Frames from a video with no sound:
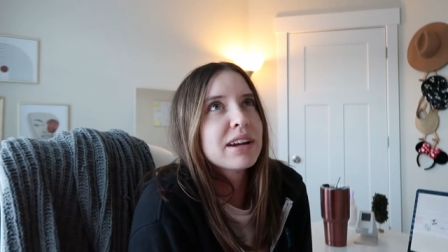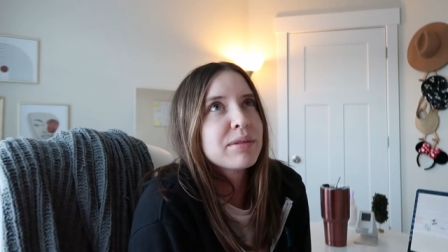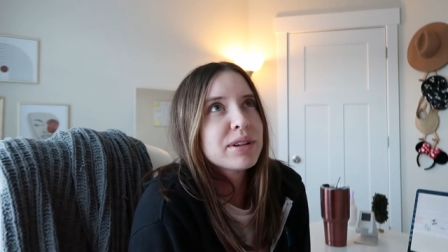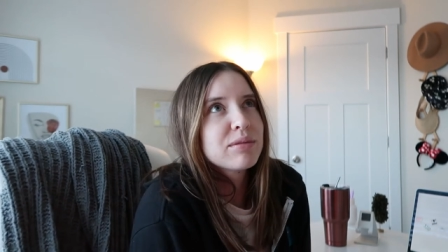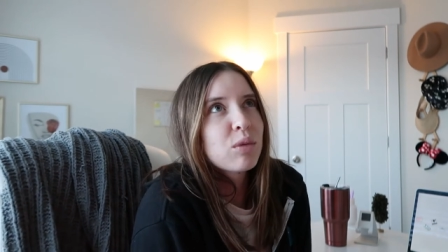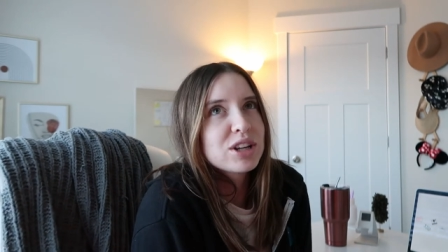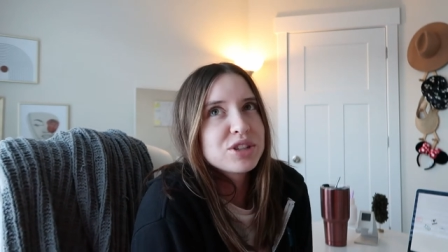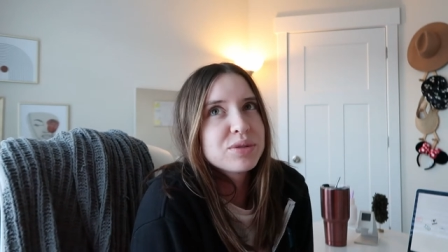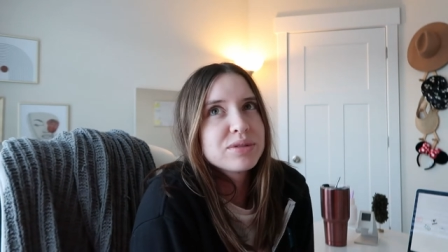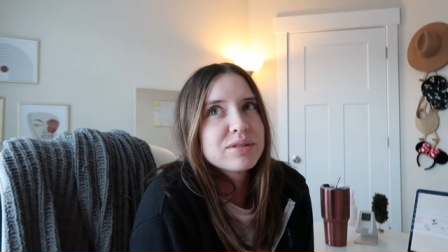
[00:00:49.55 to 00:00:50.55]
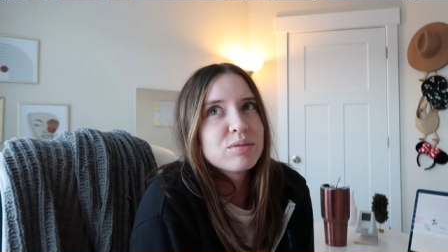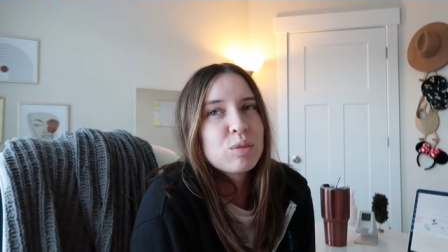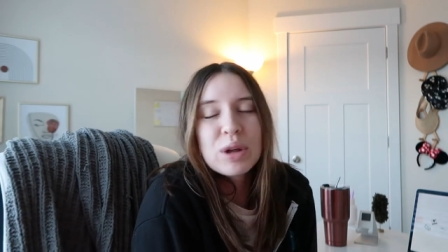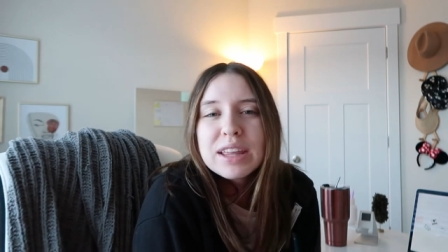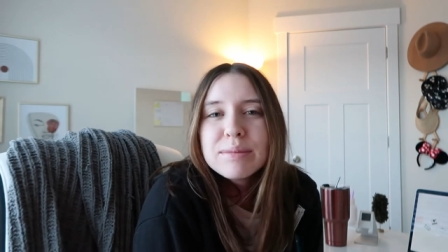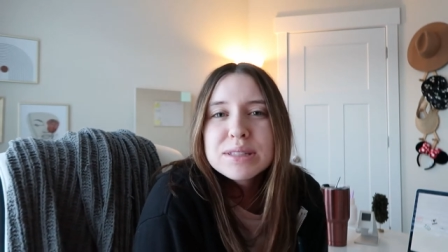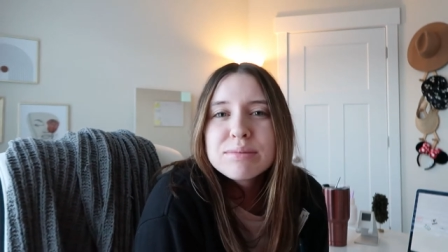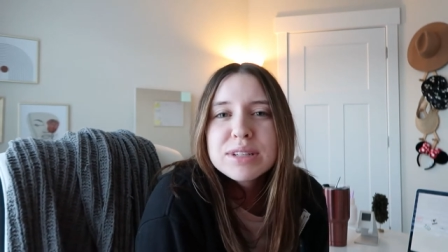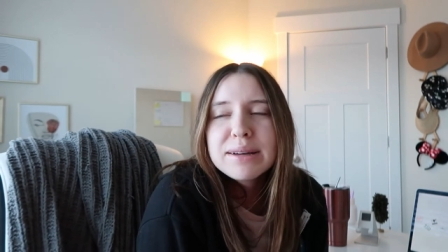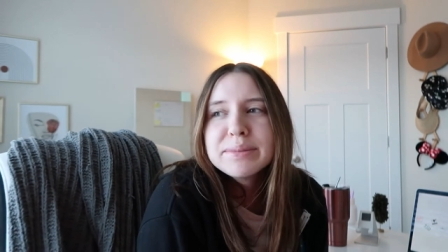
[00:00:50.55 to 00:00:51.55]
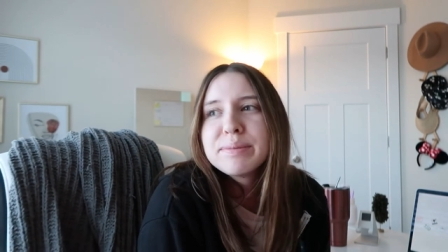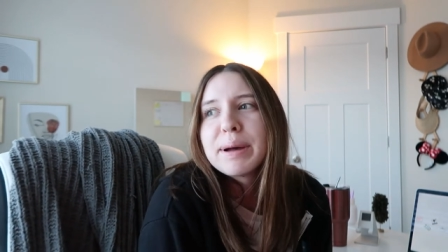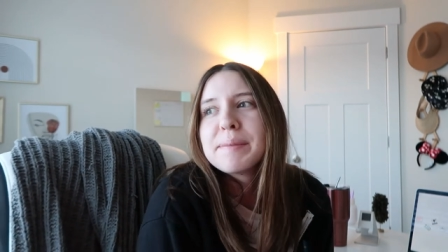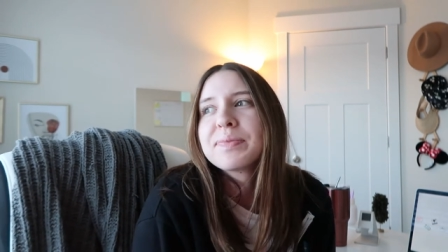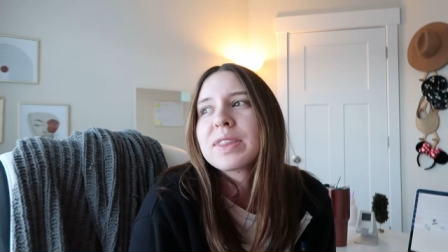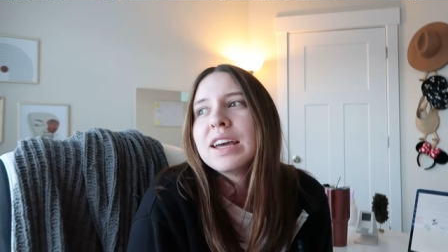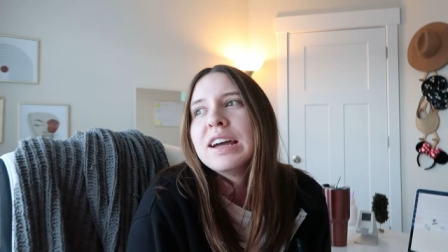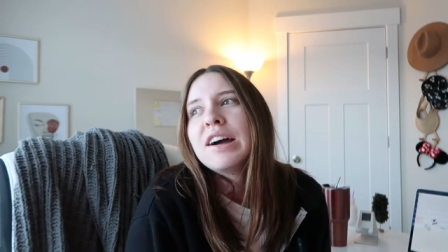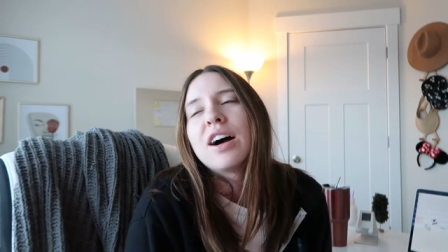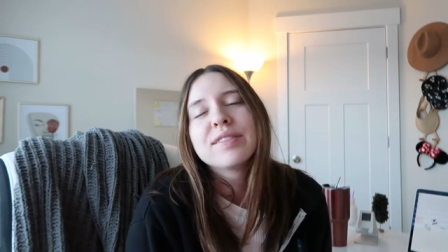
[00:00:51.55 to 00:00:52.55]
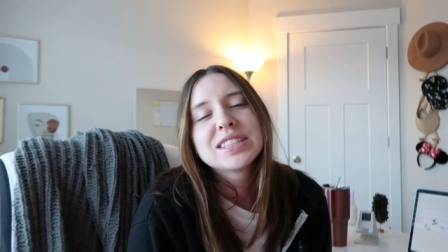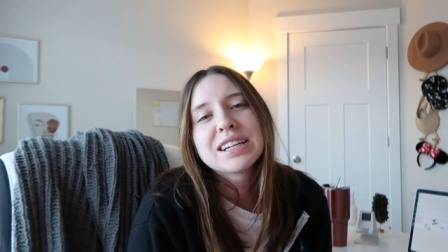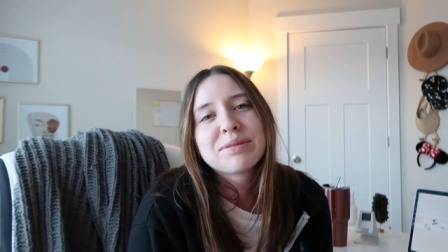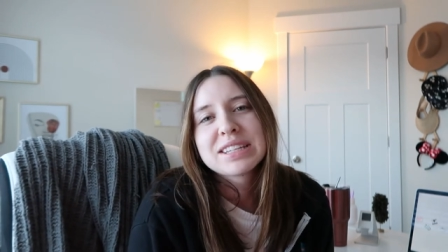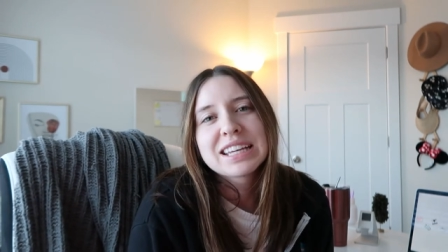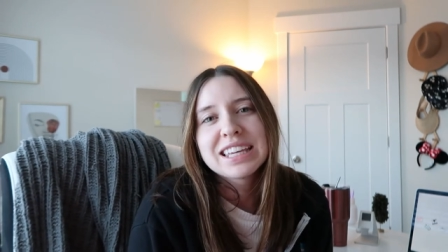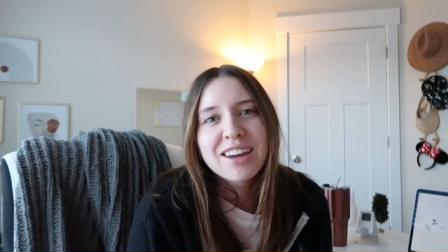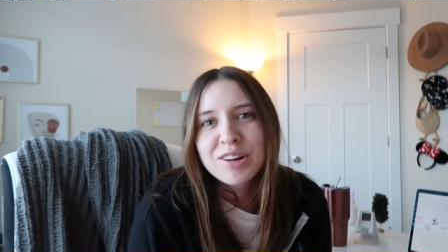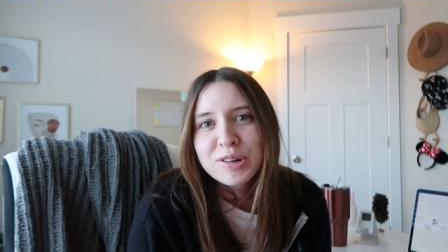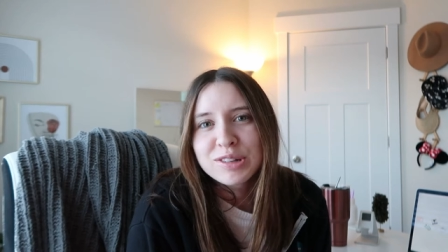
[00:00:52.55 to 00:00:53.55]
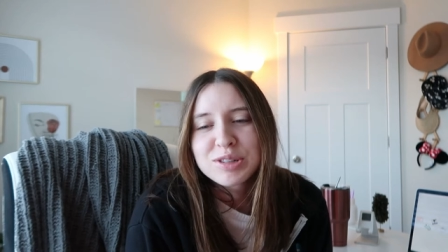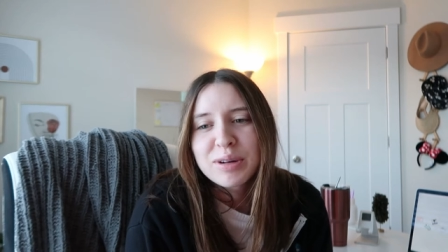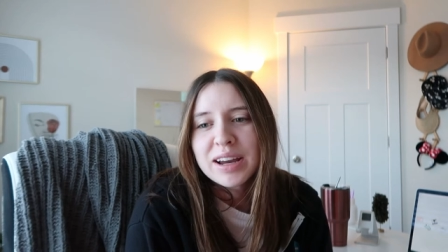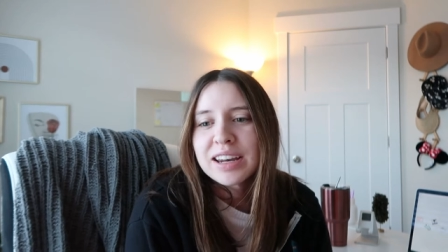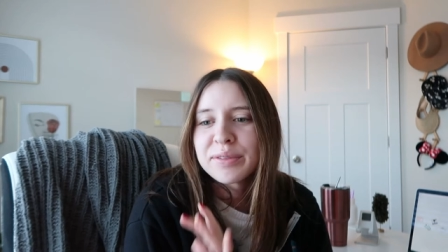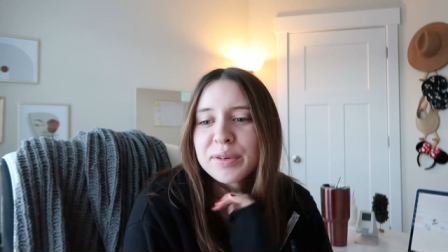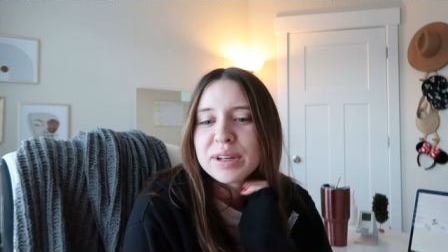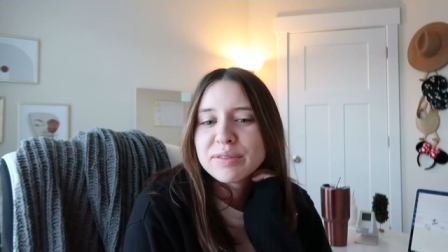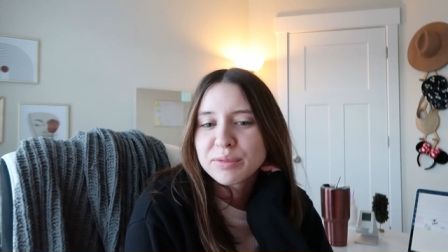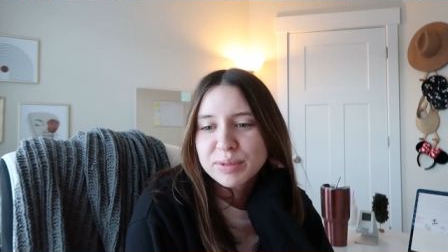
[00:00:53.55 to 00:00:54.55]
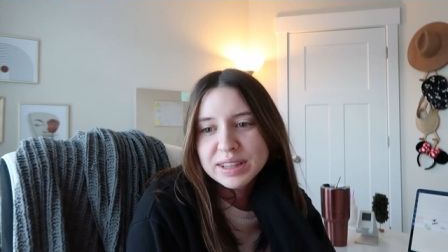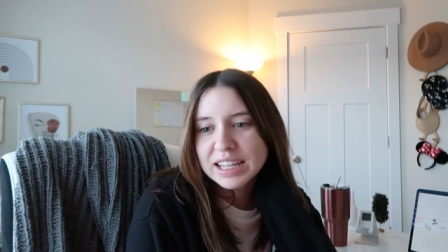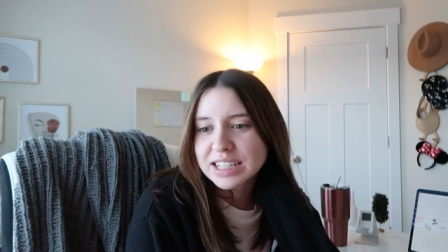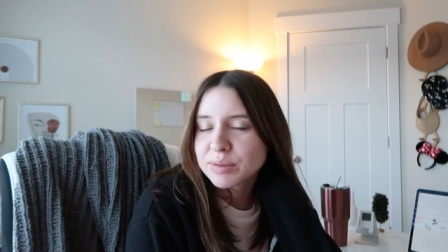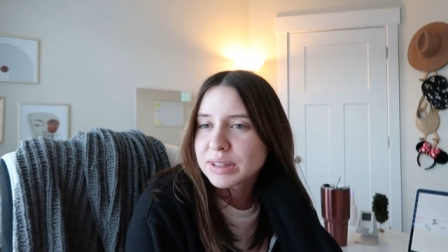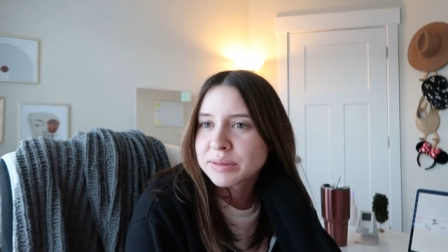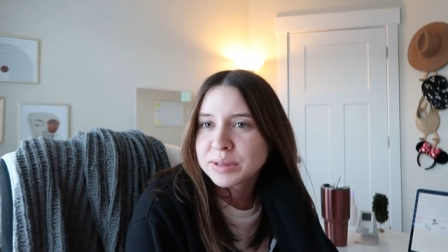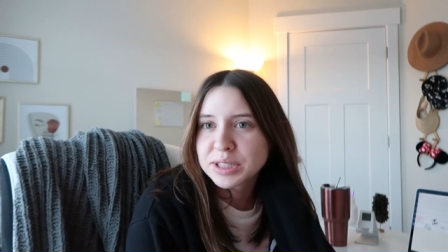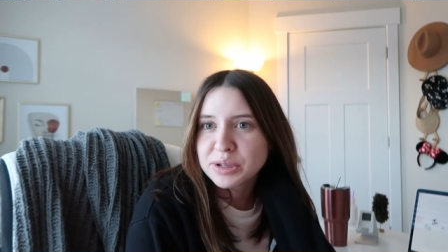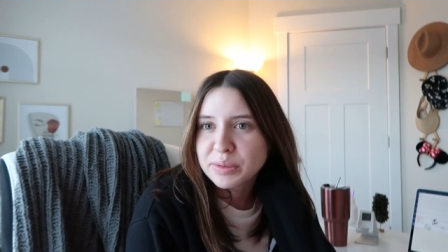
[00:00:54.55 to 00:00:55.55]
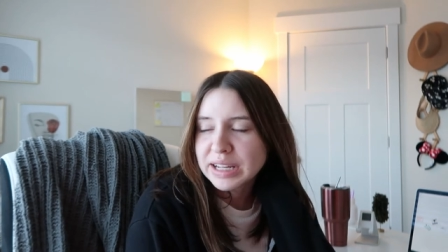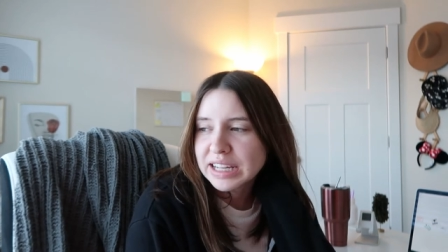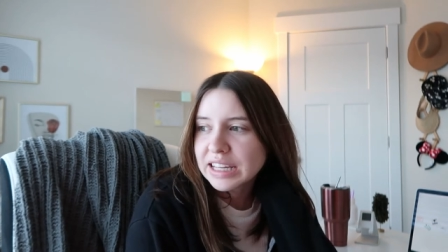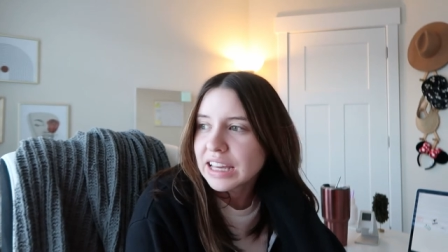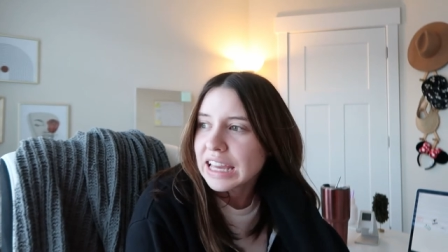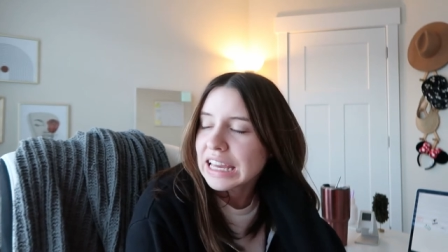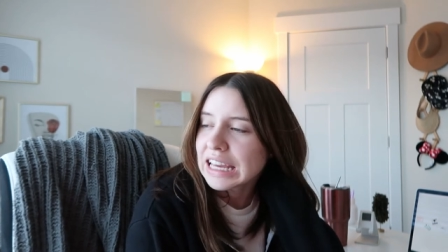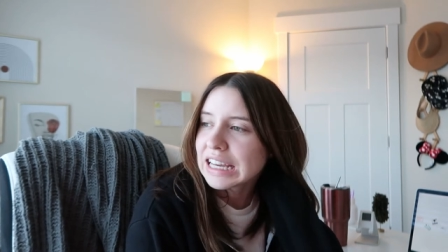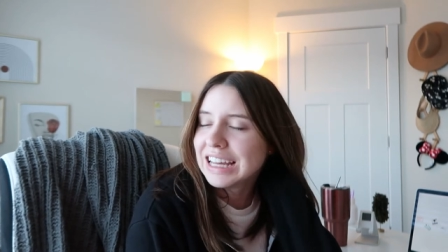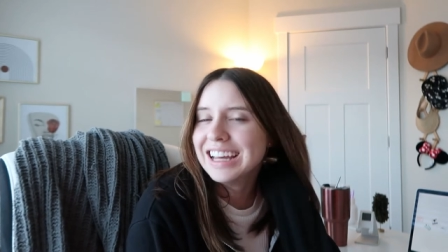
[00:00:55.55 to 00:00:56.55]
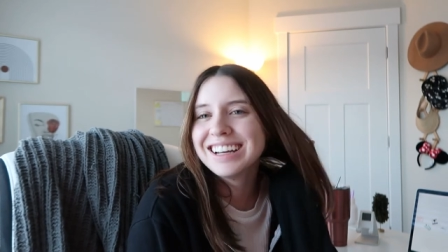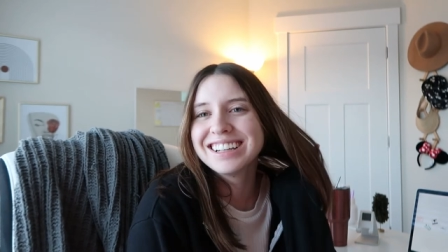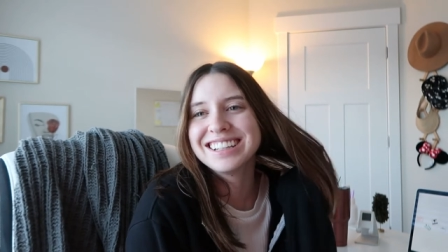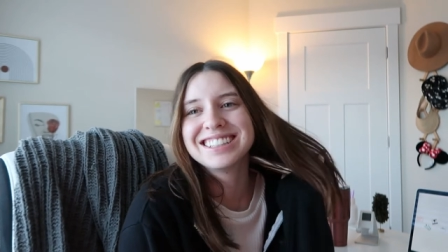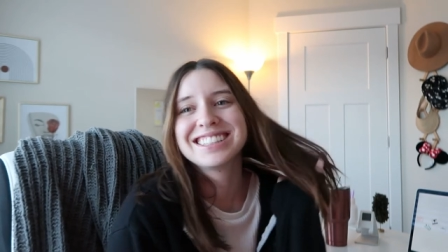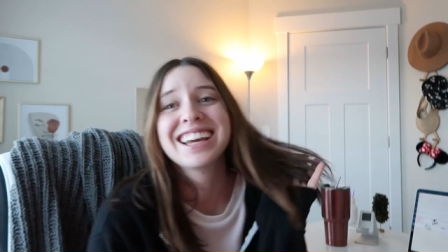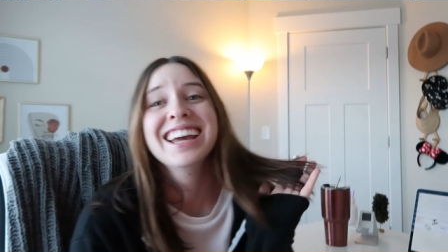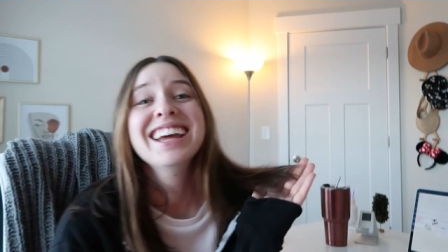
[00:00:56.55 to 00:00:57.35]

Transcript: I would watch it with him sometimes, but obviously I was like younger, so I never even realized what they were doing. And